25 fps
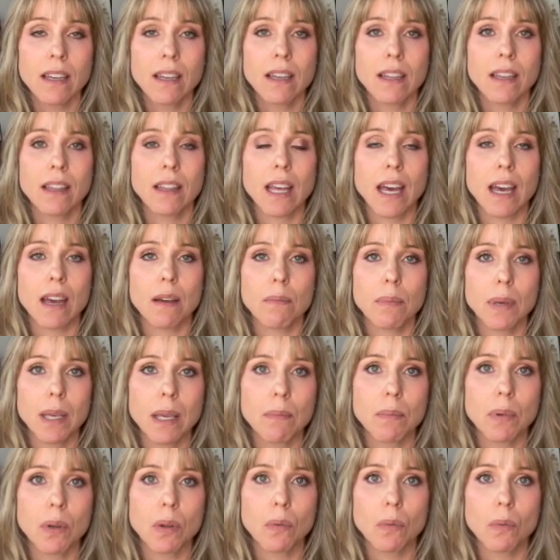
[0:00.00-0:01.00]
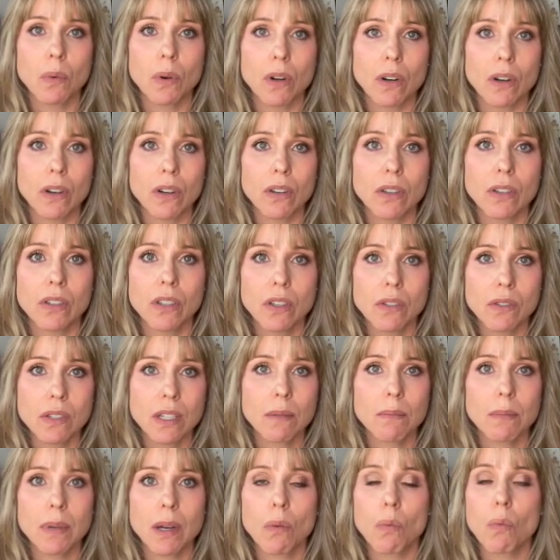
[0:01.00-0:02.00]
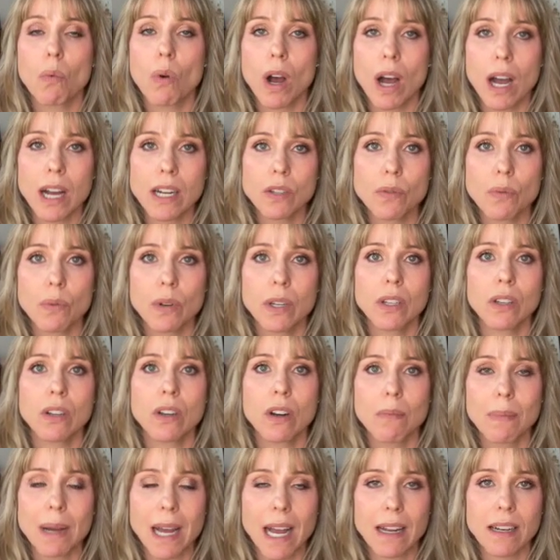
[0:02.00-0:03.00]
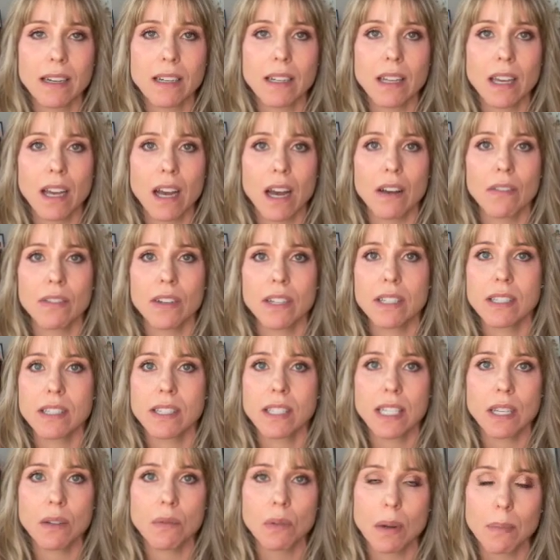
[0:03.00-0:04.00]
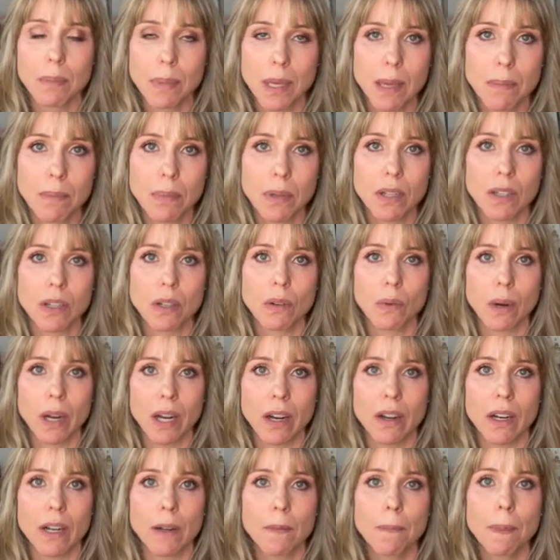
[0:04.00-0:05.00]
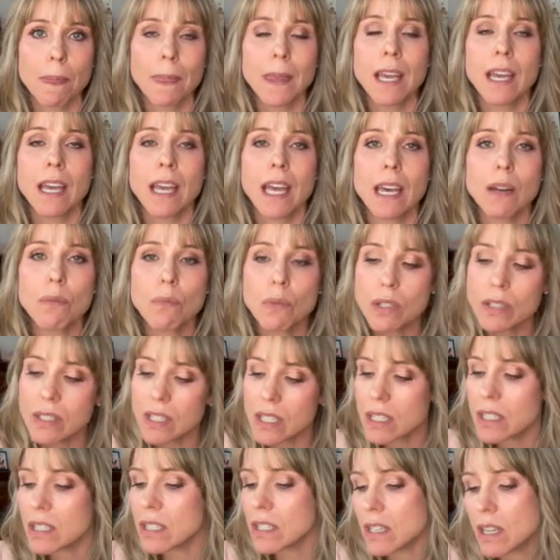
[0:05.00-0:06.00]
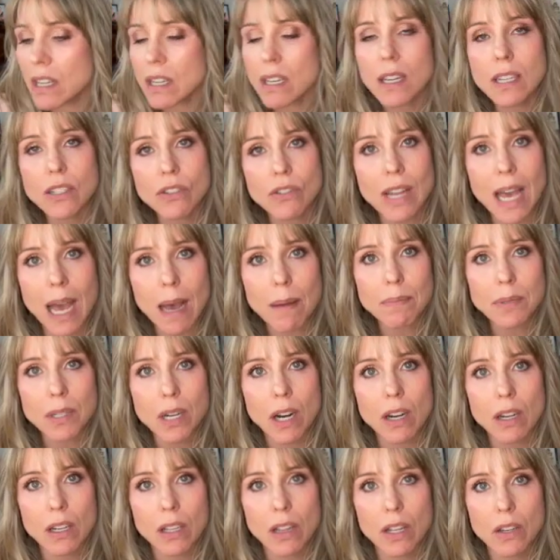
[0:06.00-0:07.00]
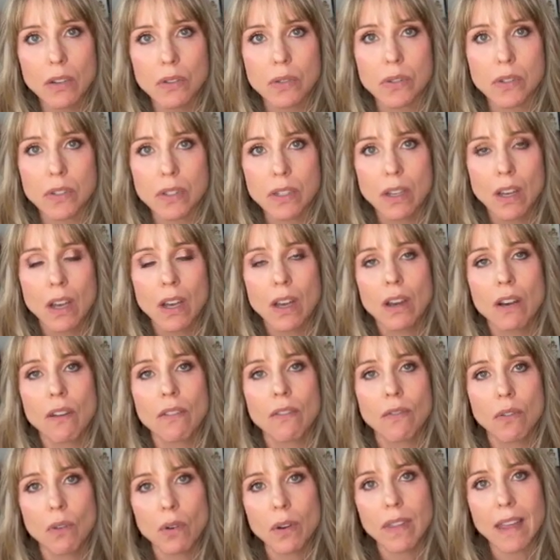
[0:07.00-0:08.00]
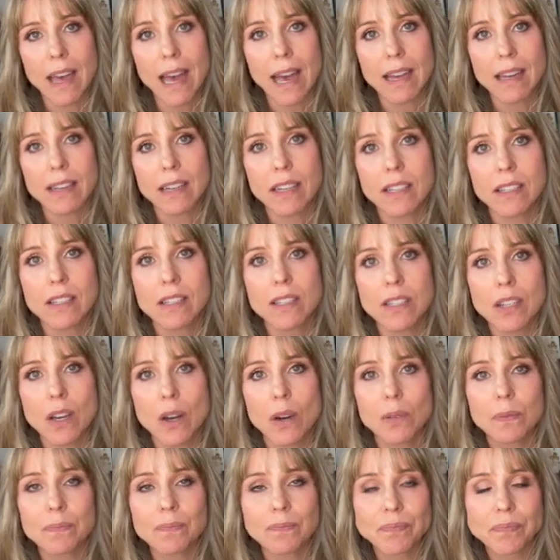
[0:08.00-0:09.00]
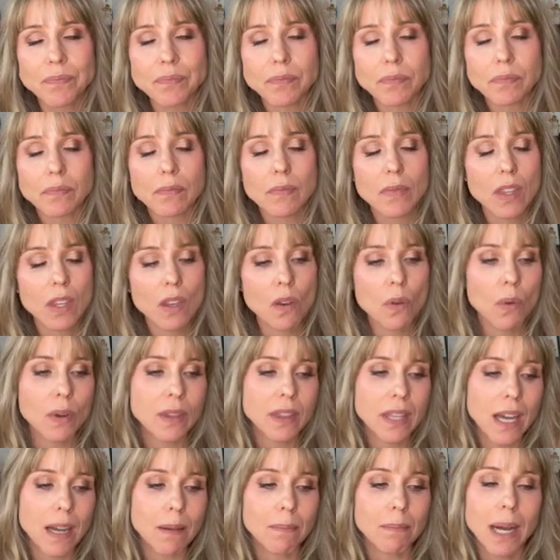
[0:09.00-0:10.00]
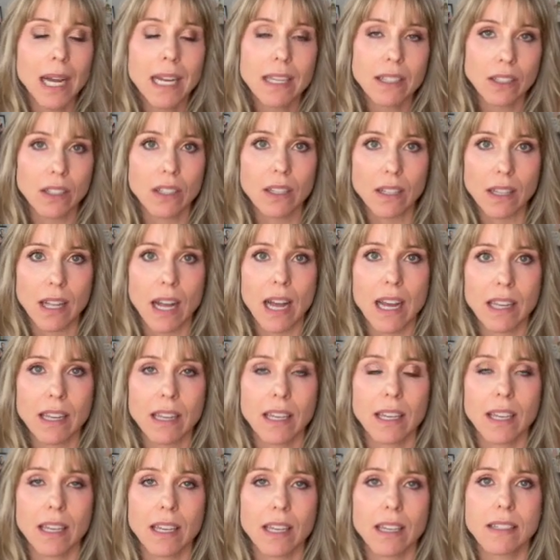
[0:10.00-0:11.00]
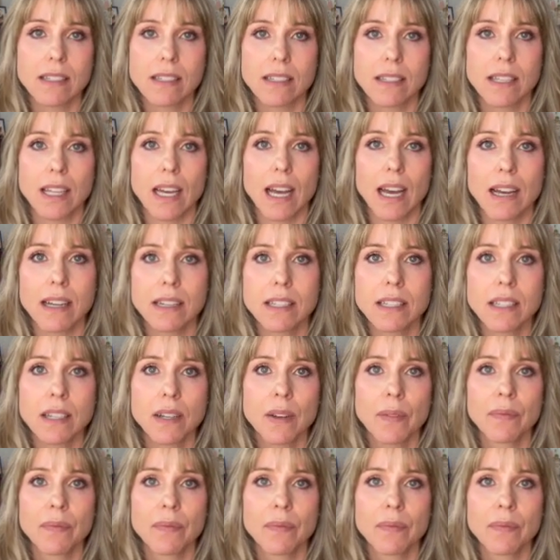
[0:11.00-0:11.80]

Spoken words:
that people were using, but watch when you go back into the office, see what people are wearing, and we'll need to adapt our clothes for that. And so what that might look like is that